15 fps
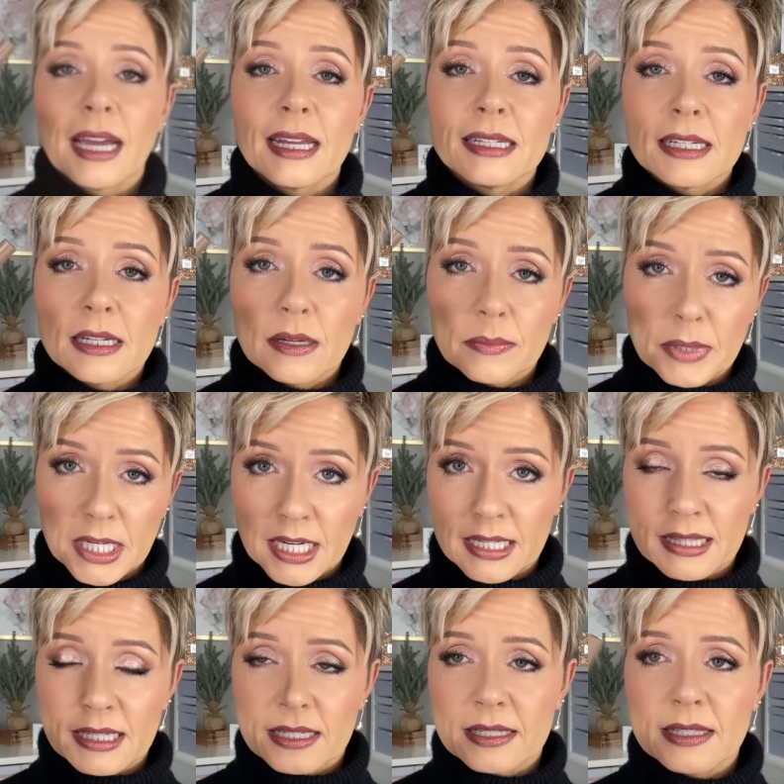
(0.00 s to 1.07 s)
idea behind
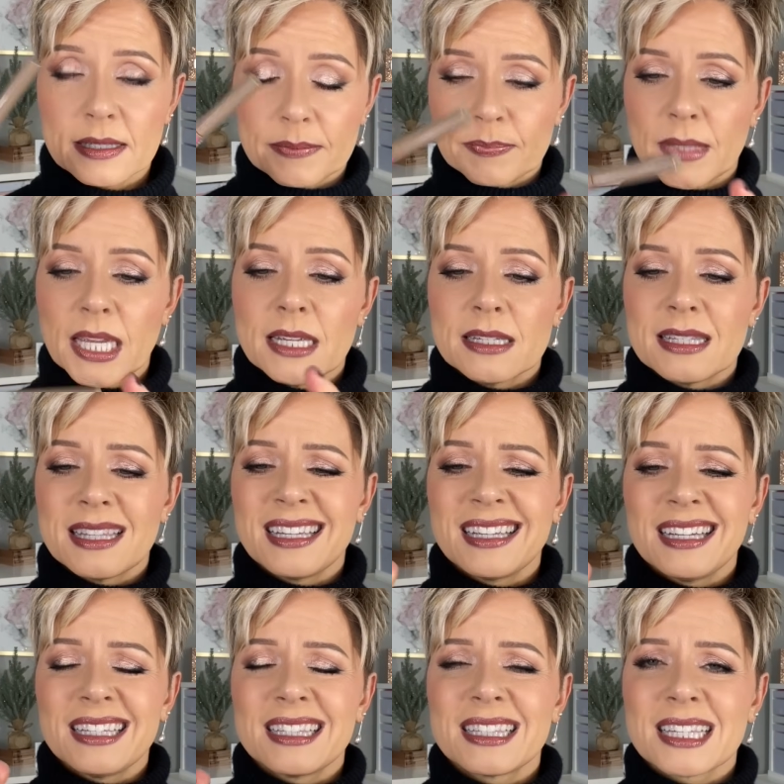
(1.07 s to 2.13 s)
this is
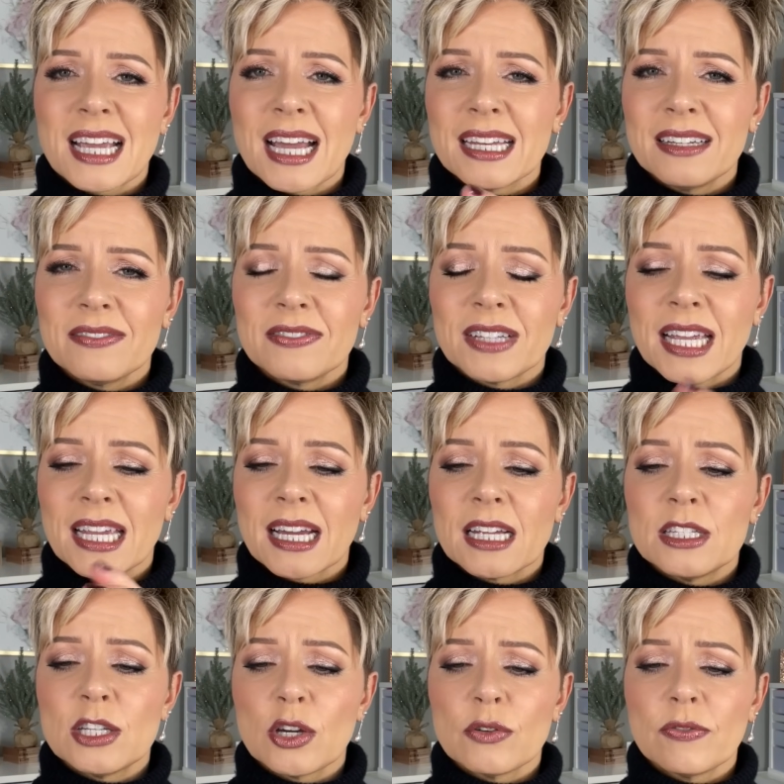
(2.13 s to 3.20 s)
that it's kind of like a
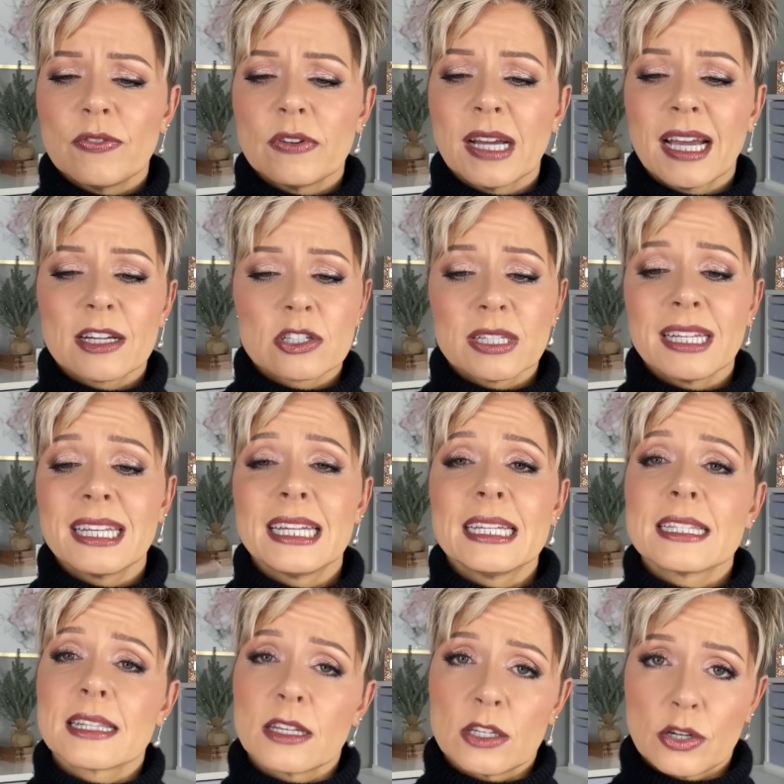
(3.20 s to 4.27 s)
doe, actually it
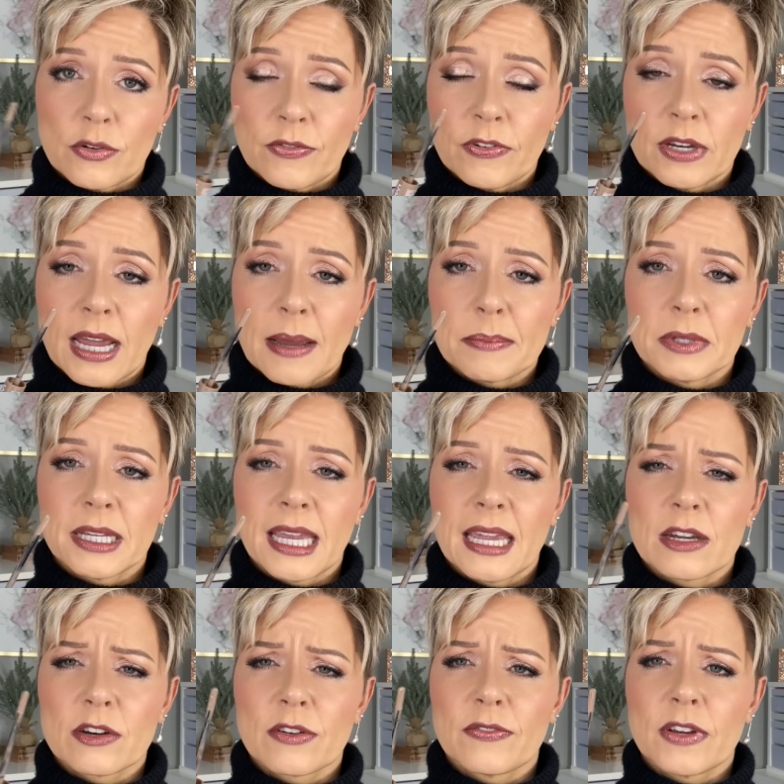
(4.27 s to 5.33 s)
is a doe foot
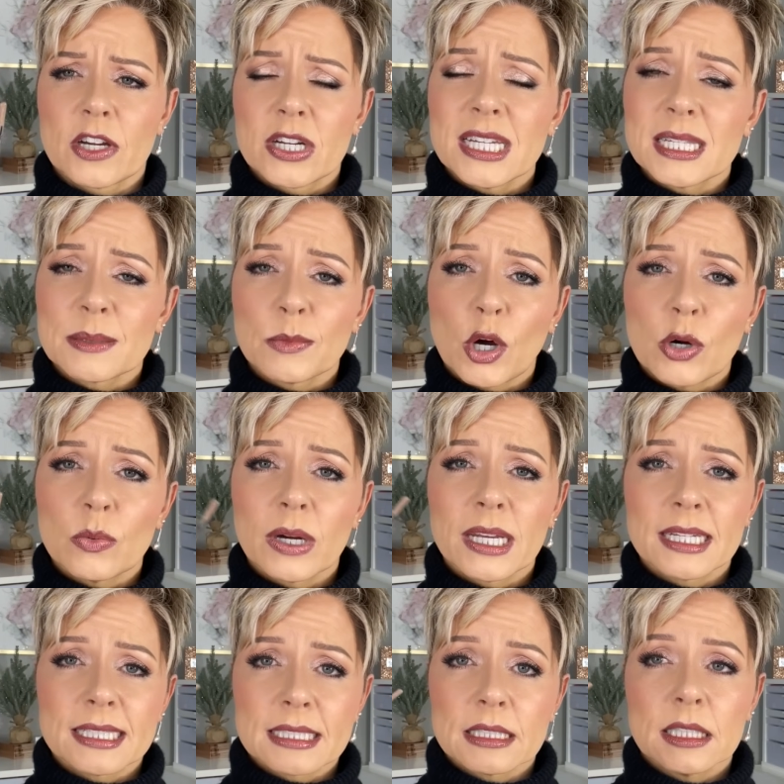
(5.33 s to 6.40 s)
applicator, a very small one,
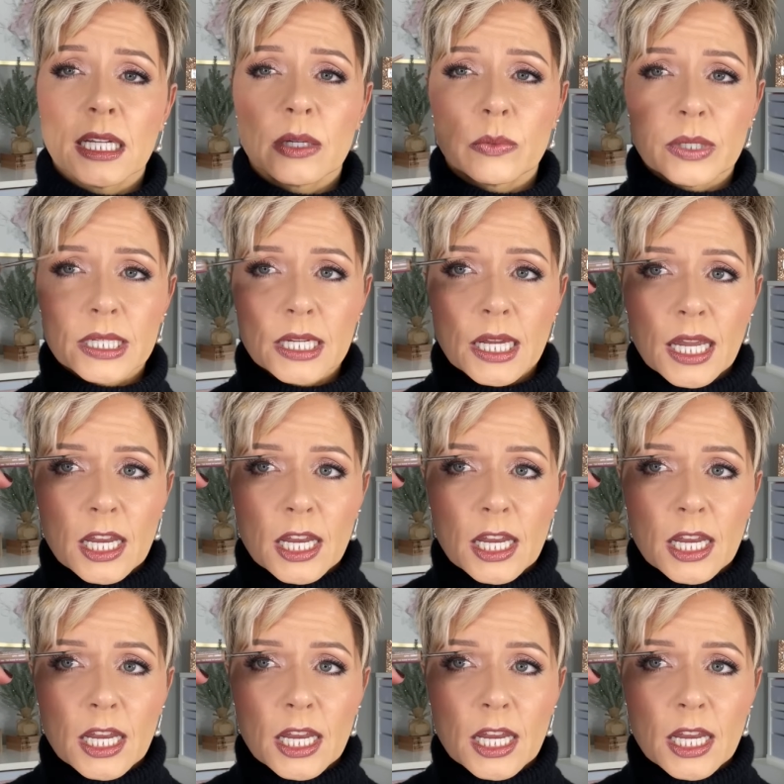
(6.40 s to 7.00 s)
it's liquid.